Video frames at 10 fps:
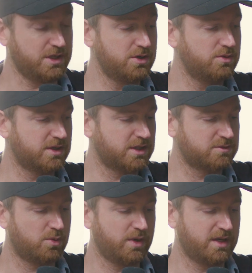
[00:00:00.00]
you at
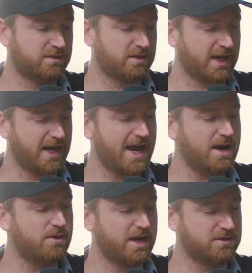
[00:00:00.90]
this point is, like,
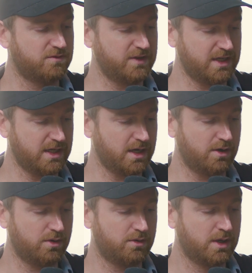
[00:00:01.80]
how has
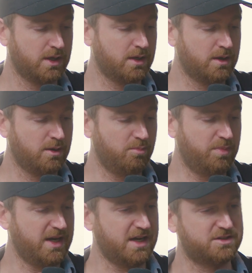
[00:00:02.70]
video
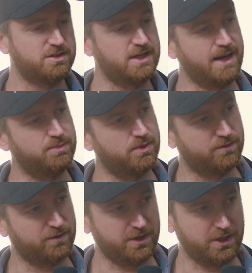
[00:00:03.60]
been a staple
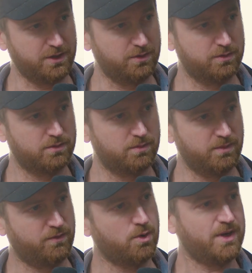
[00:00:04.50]
for you?
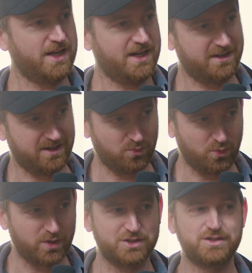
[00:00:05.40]
Before we get into
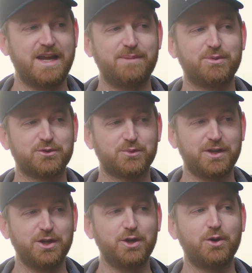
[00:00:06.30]
which staples
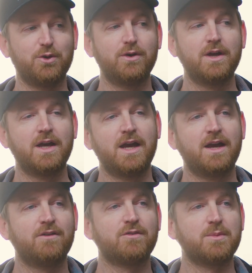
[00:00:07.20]
we do,
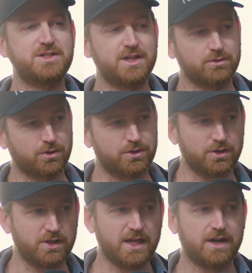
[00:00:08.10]
from a general
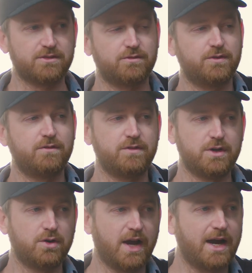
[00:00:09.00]
30,000 foot
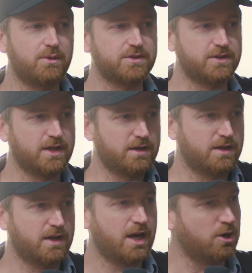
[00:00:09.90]
view, how has it
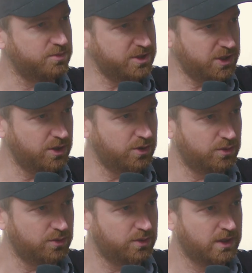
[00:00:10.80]
helped
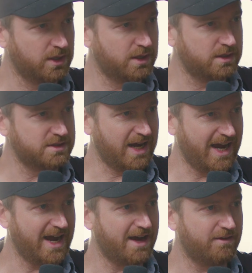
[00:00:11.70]
you to
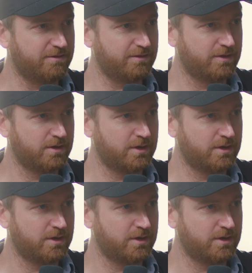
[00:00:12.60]
have